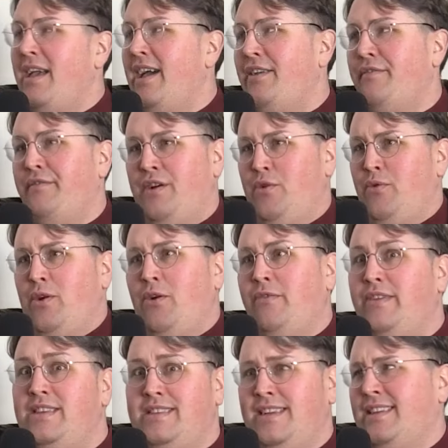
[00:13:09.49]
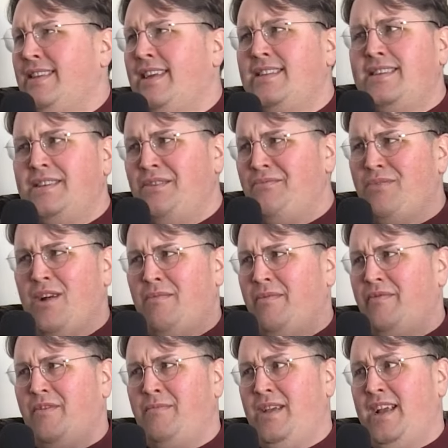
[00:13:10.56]
had a phone, or if he didn't, that's his own
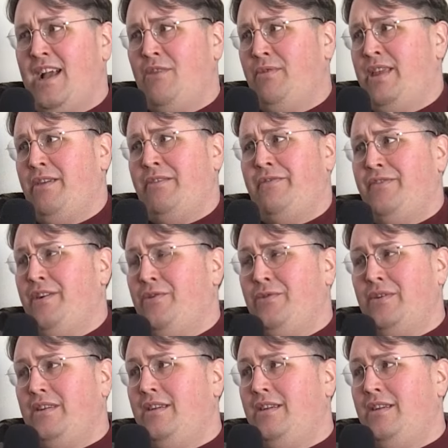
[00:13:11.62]
problem for being out without a phone.